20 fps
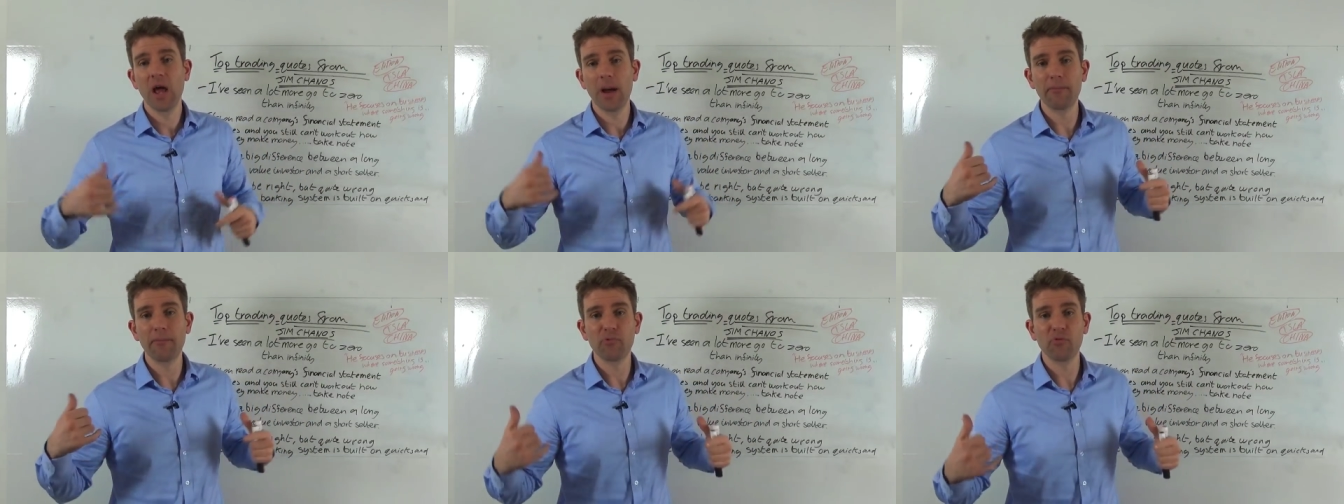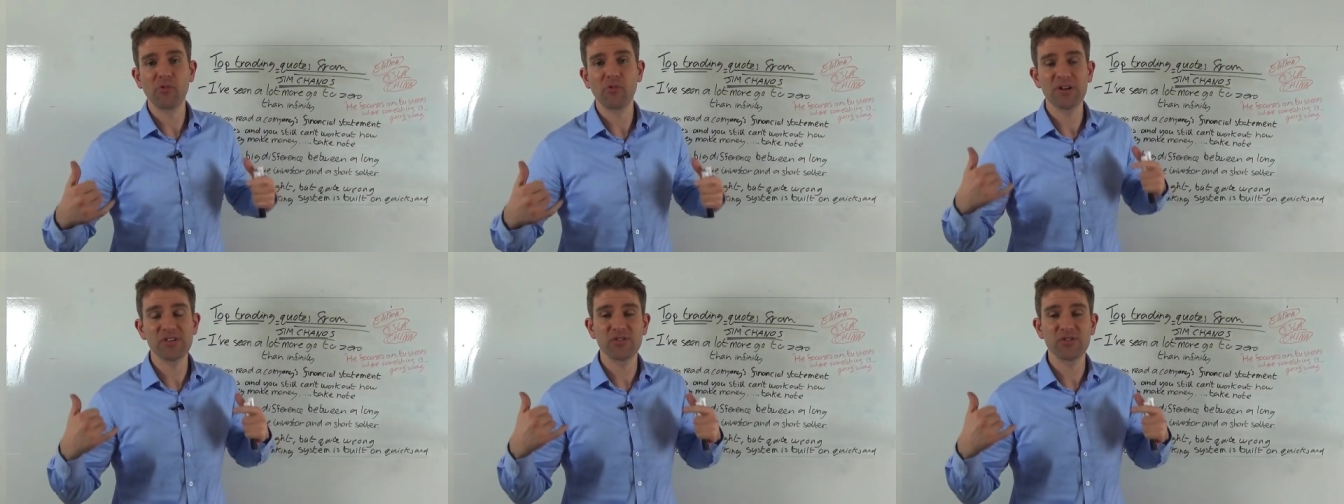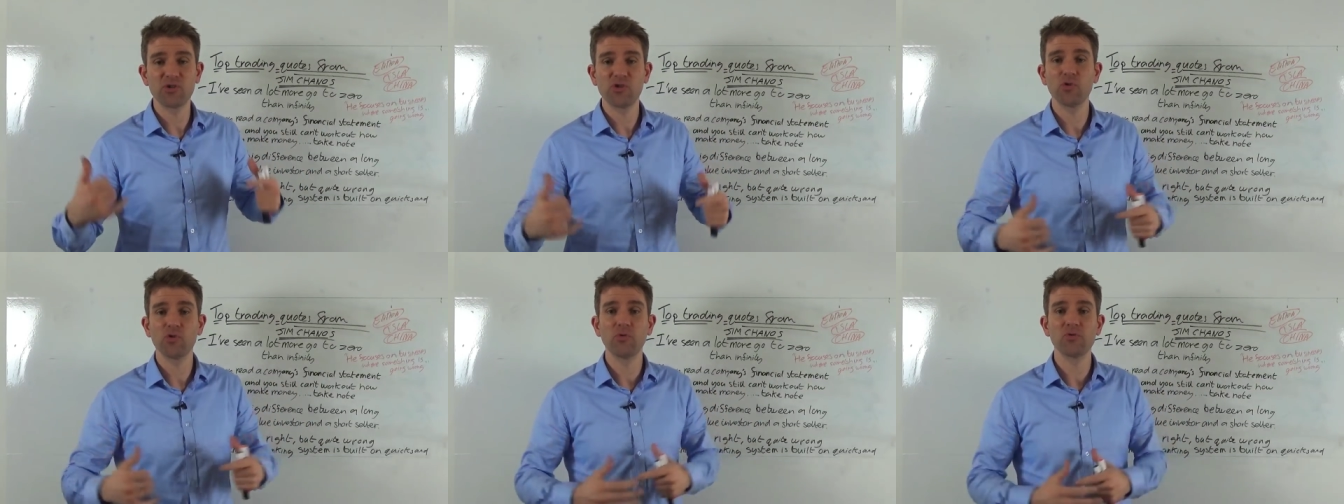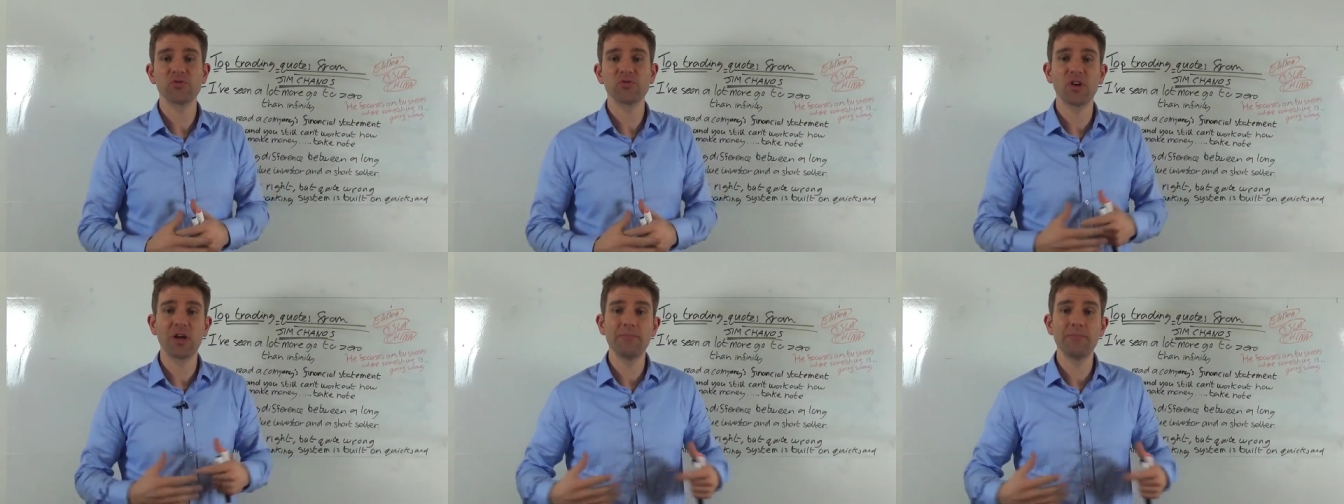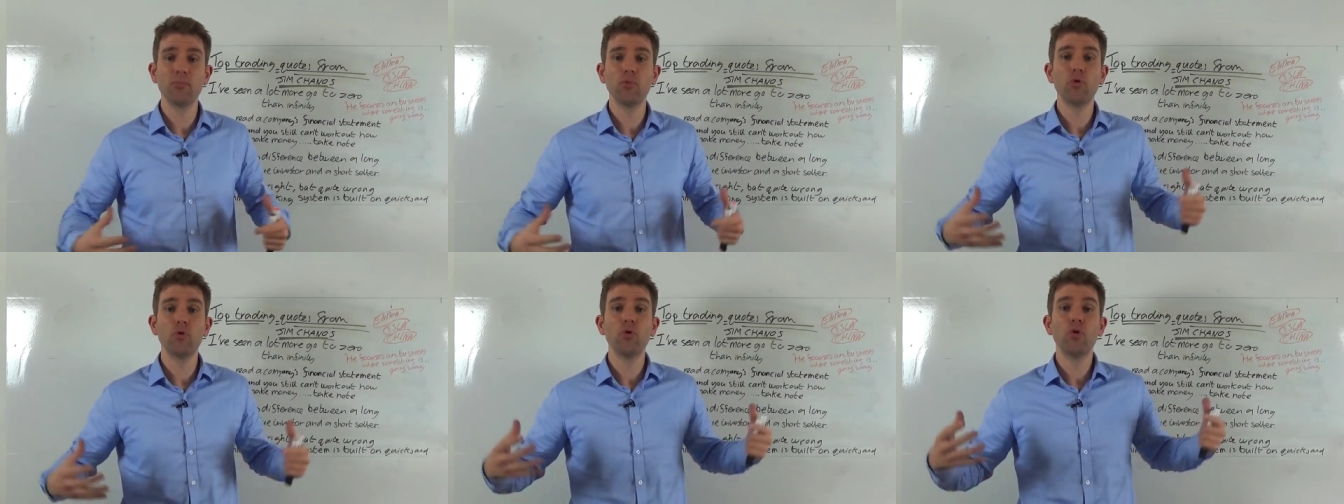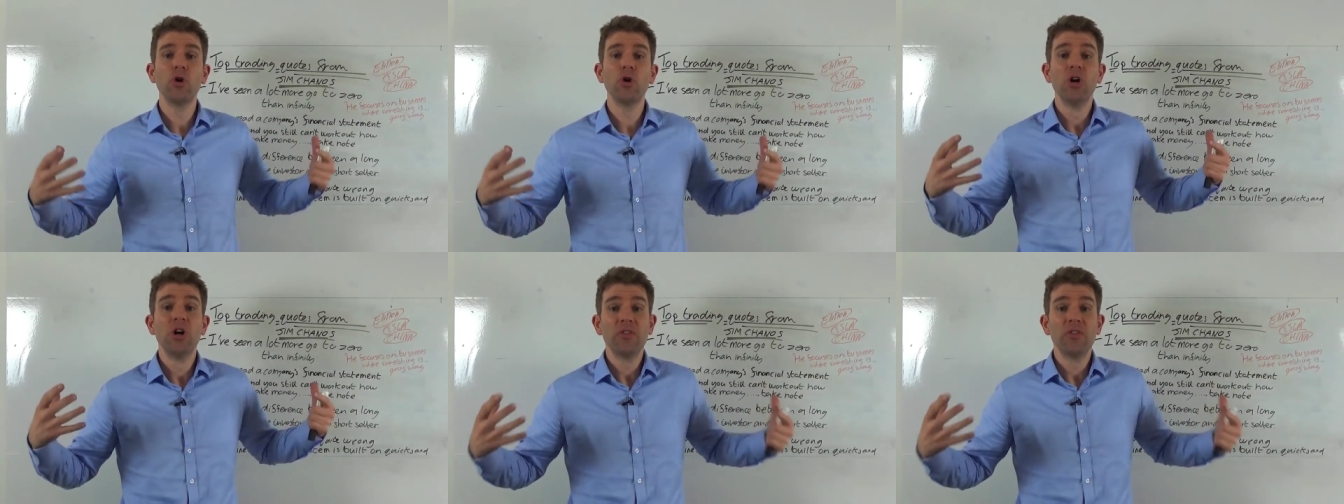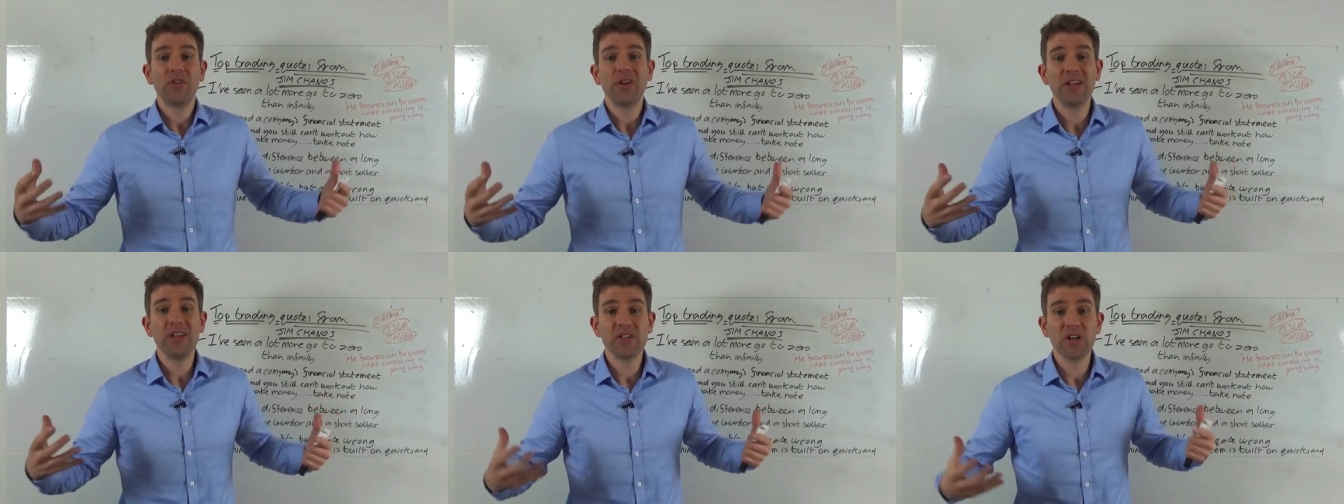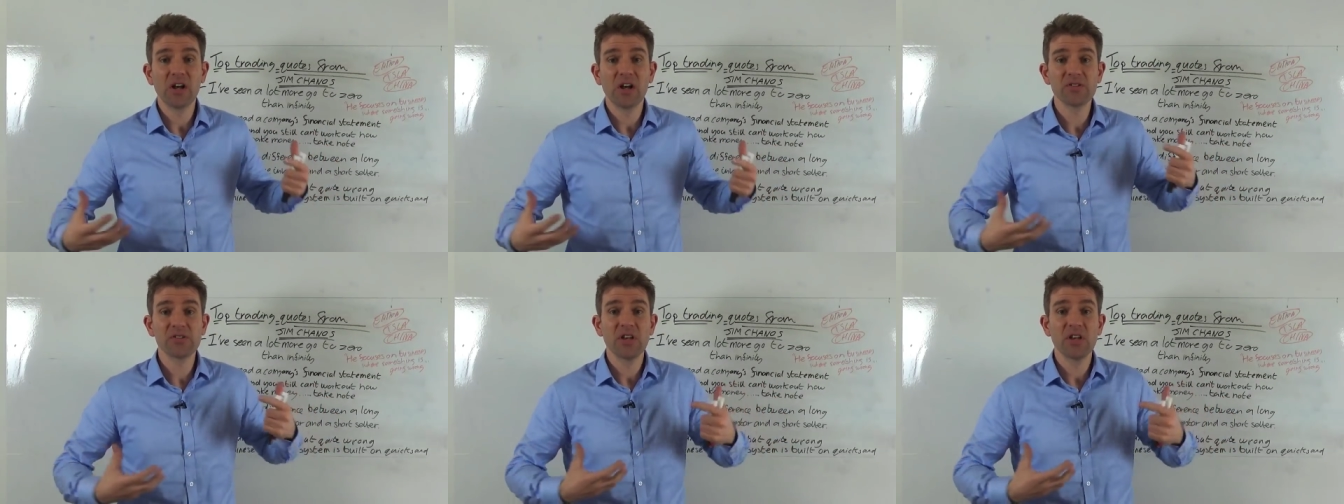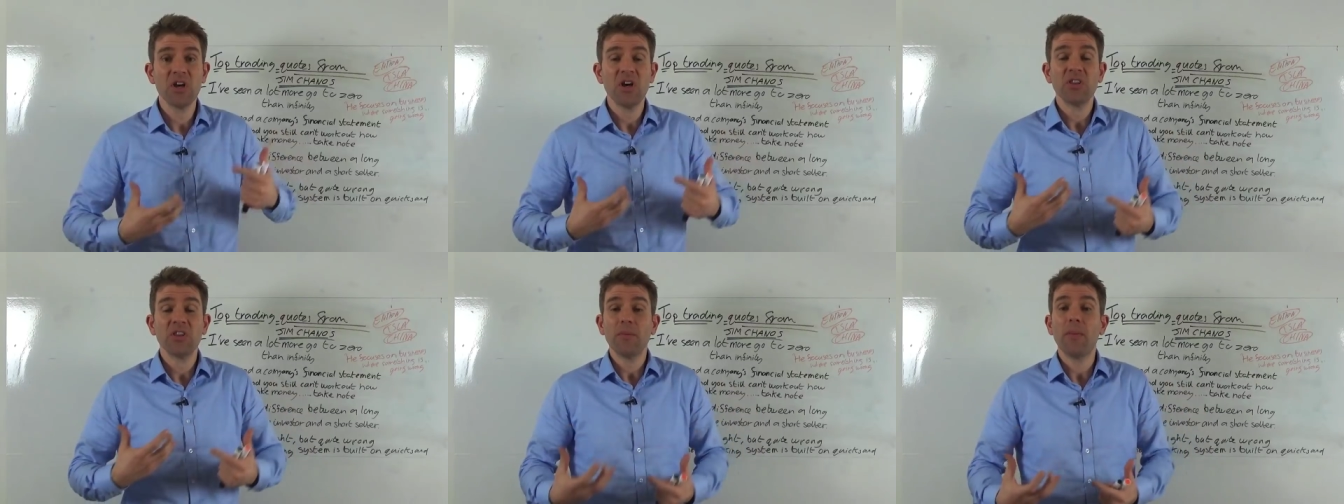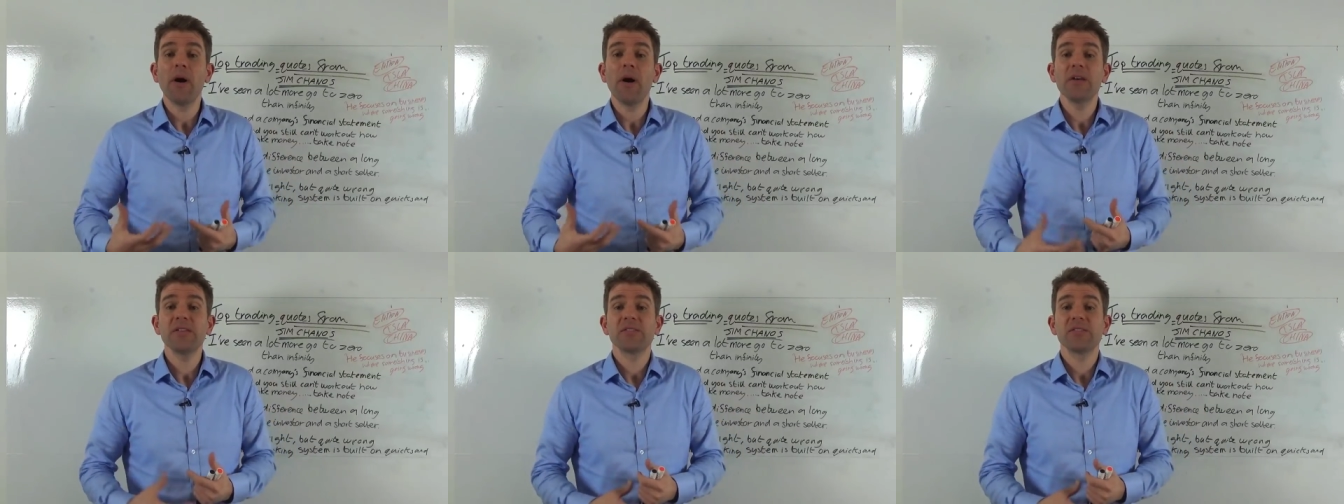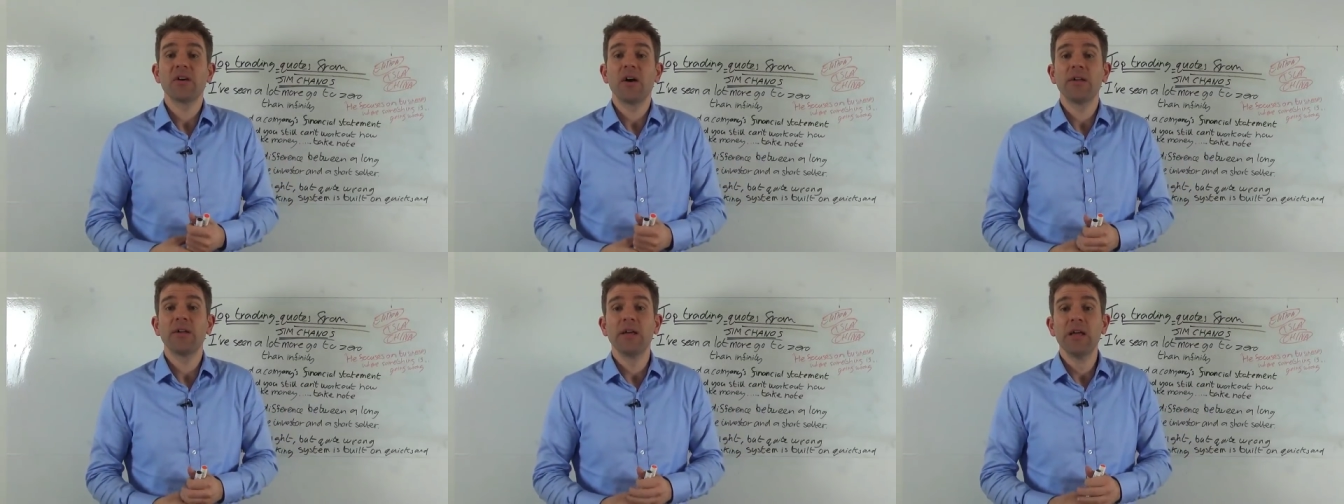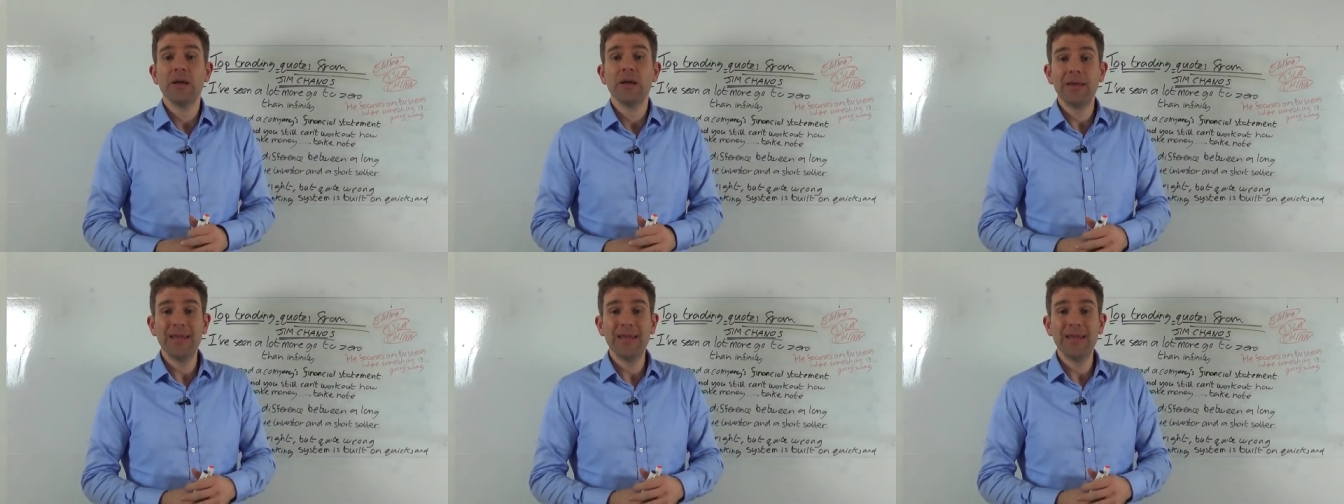and press the short side more than he does the buy side.